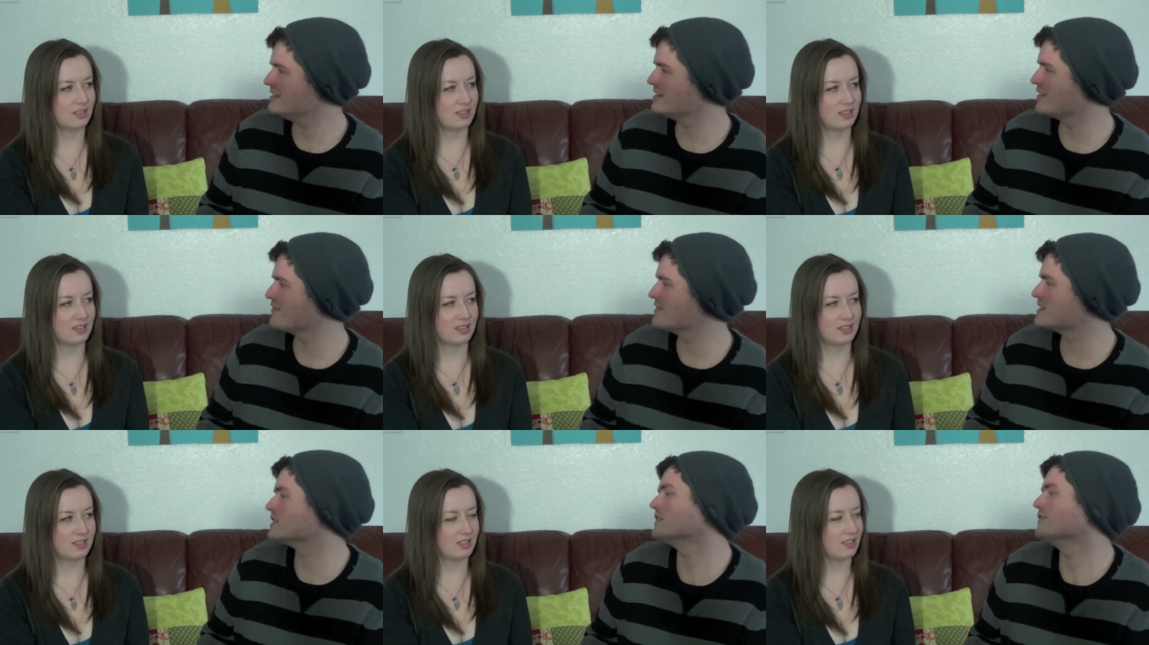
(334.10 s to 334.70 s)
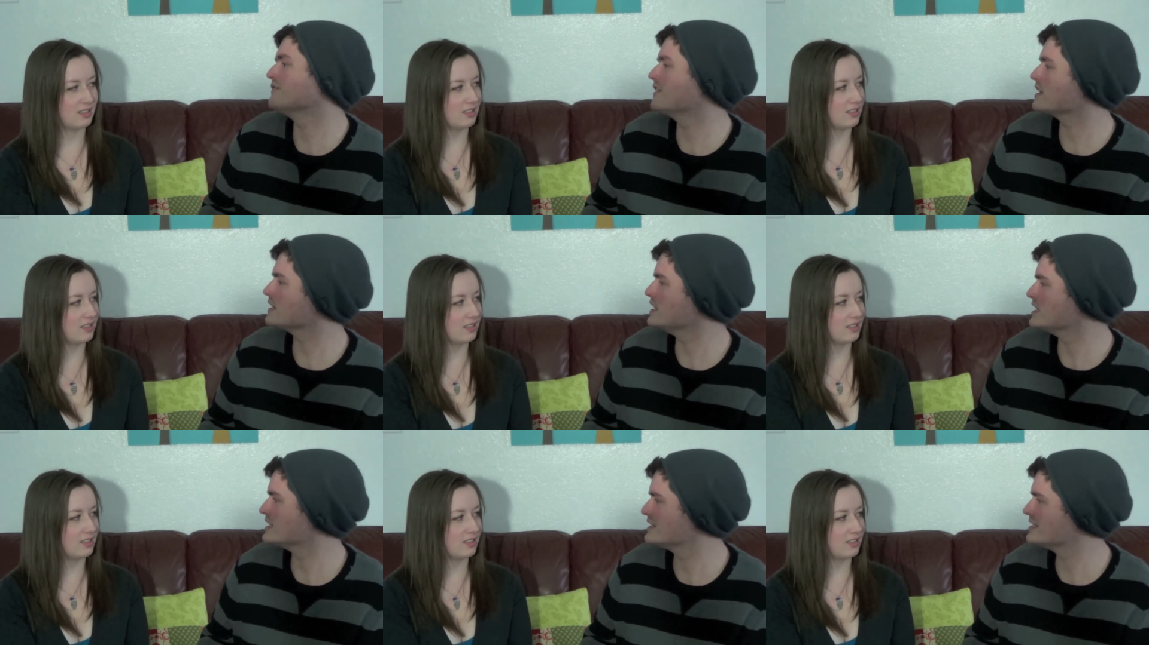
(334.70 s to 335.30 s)
Speaker 1: Ugh, physical
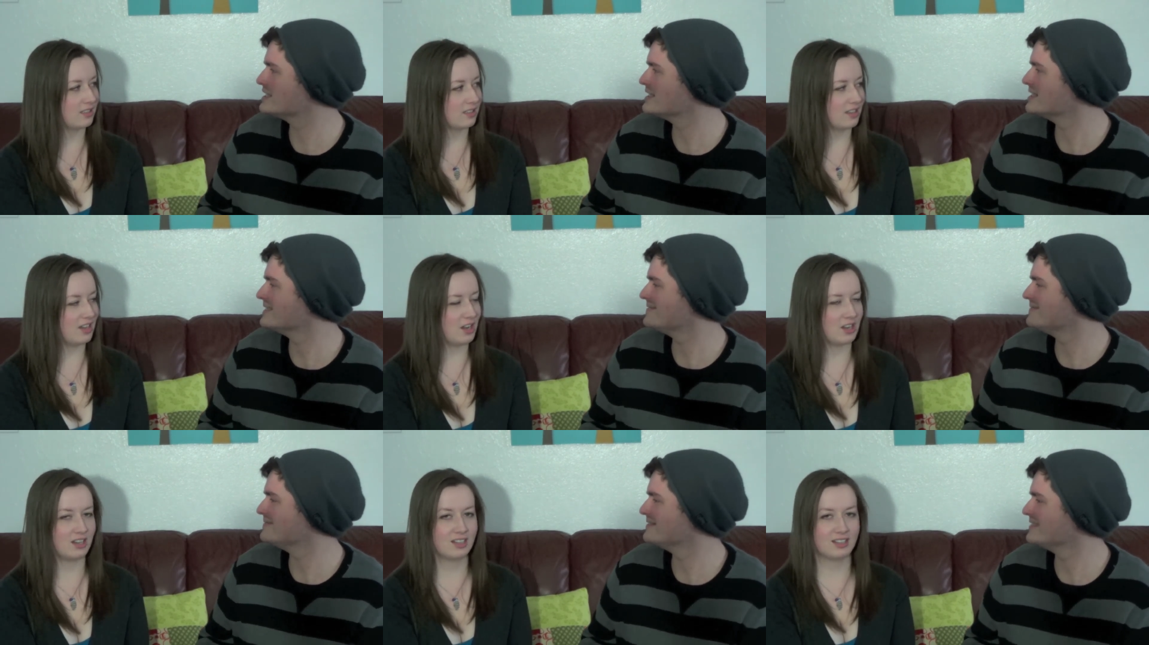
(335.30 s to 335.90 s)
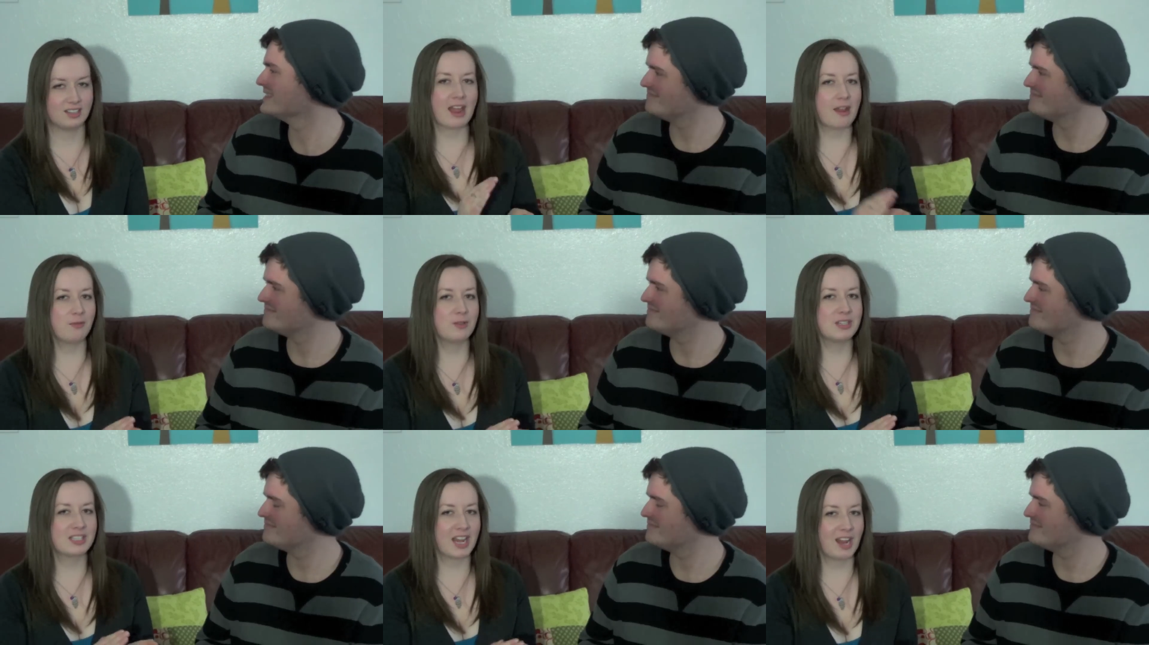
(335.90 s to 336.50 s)
fitness.
Speaker 2: Ugh.
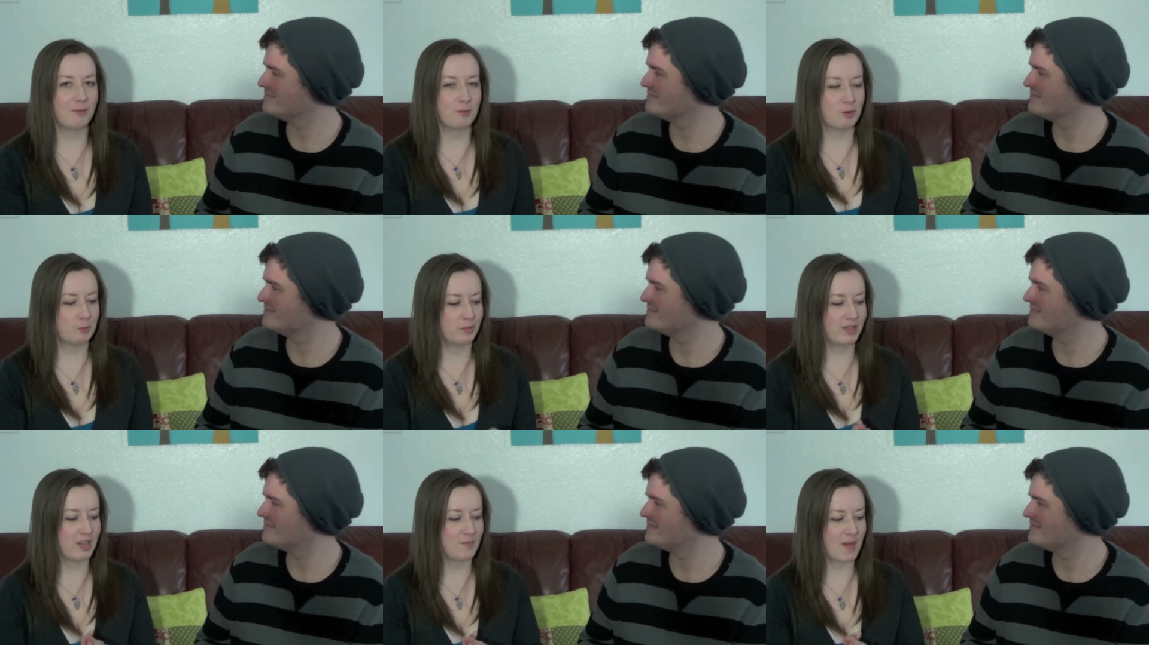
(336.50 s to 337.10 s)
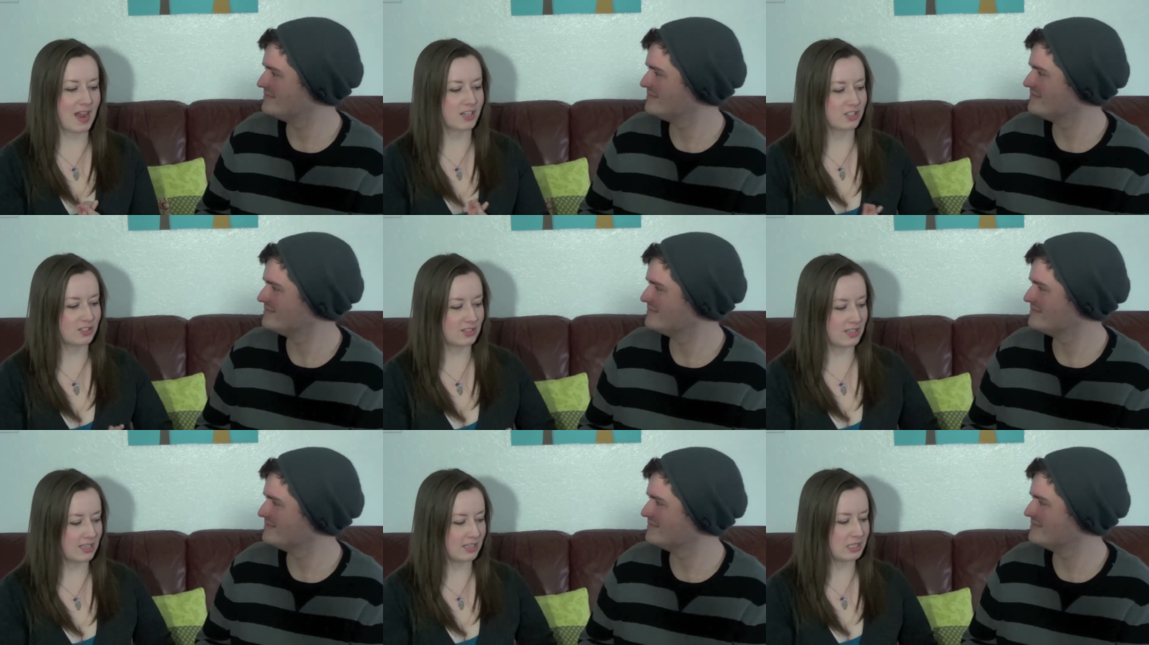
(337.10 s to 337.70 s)
Every time we would play
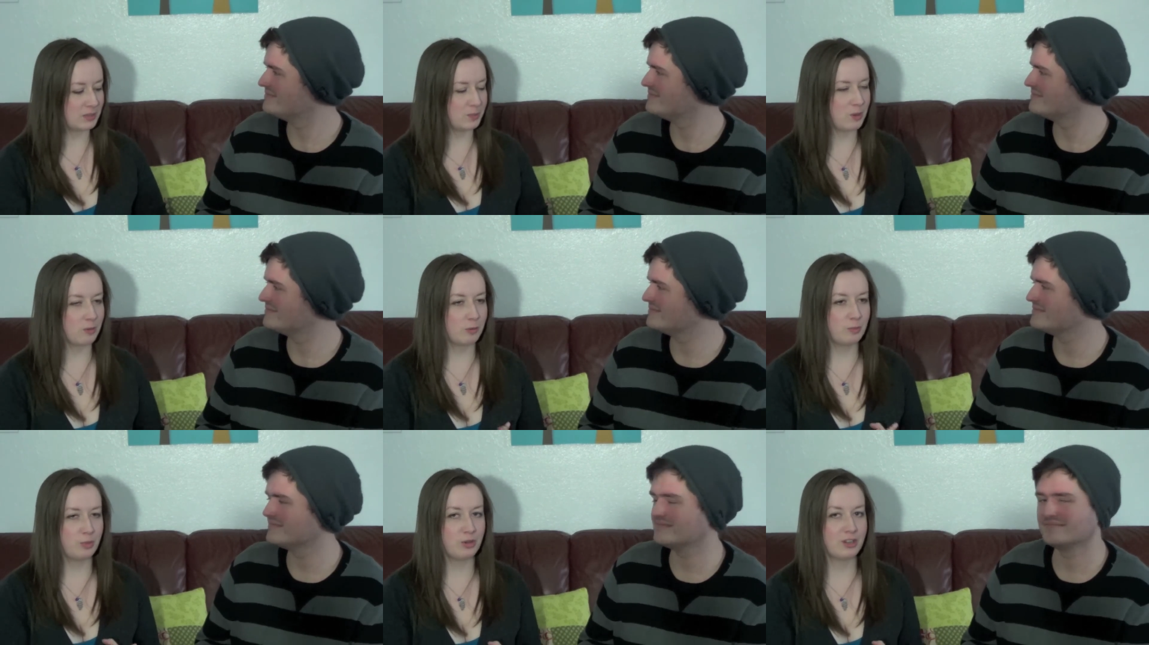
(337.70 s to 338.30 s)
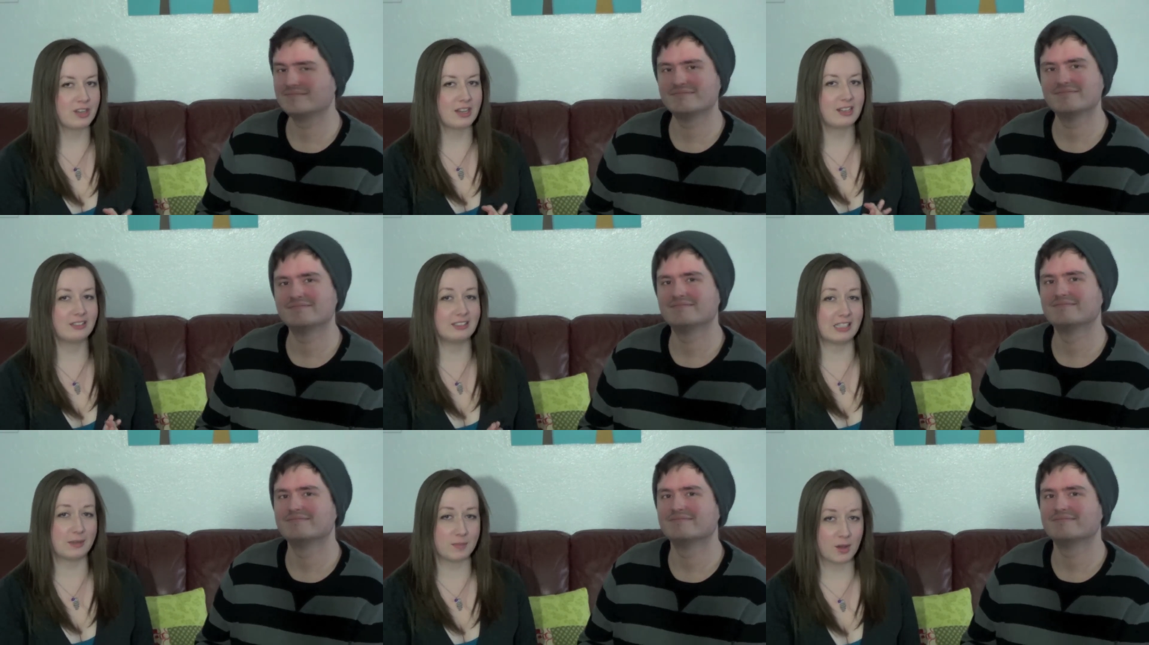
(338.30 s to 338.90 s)
Mash's kids, we would put a
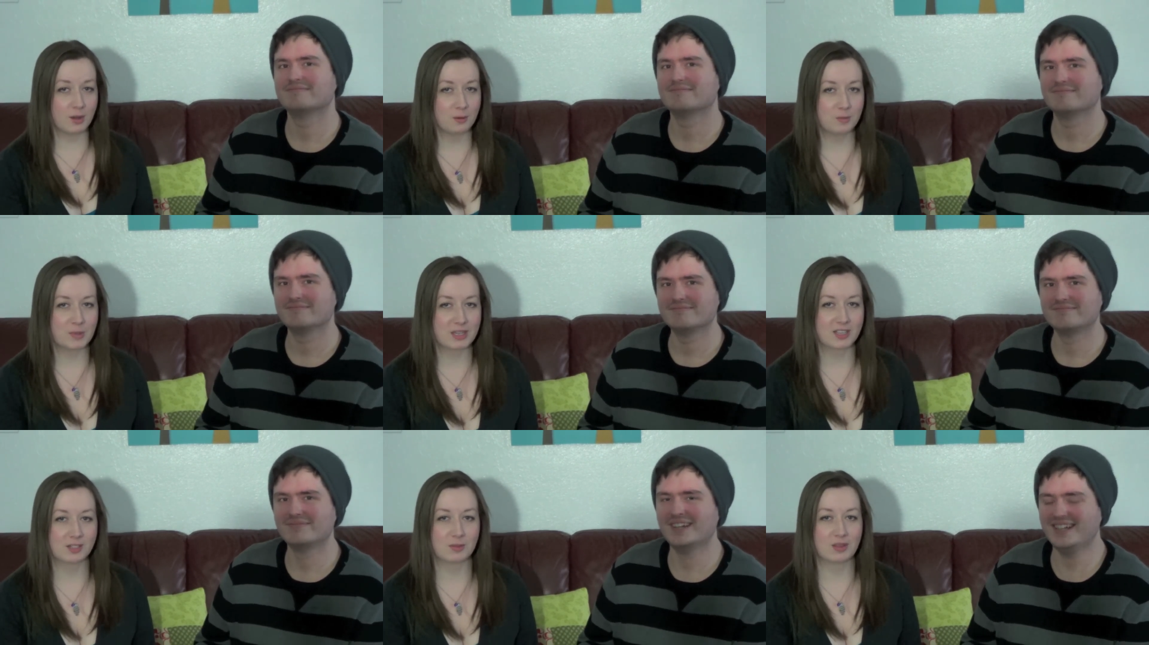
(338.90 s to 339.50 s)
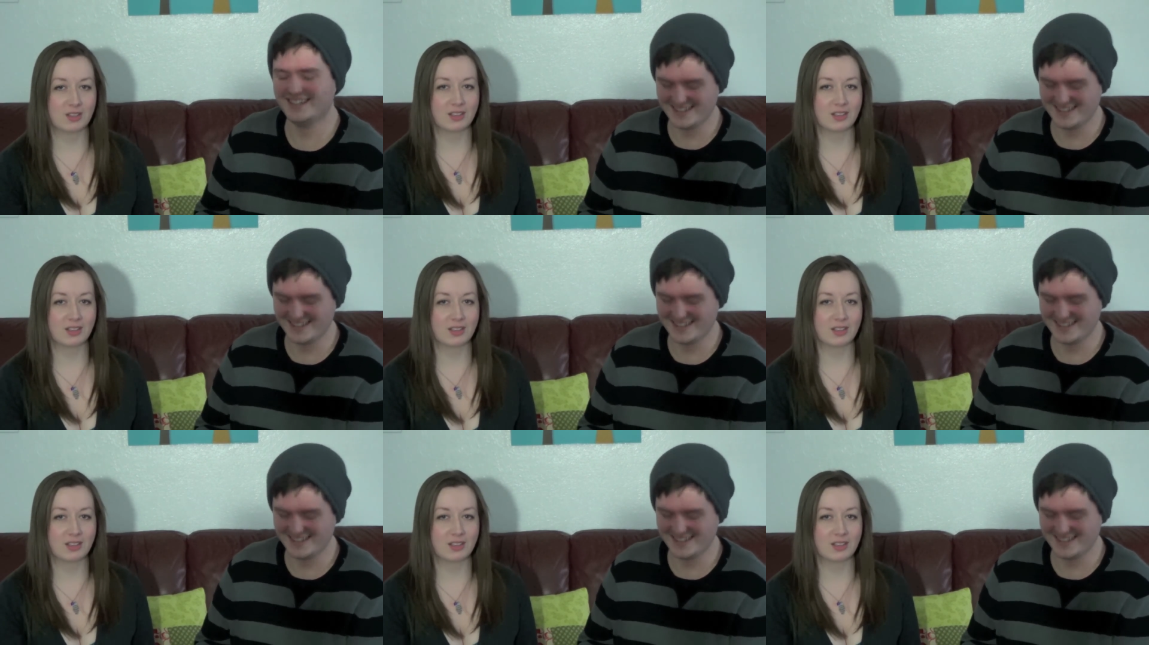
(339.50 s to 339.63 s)
limo because we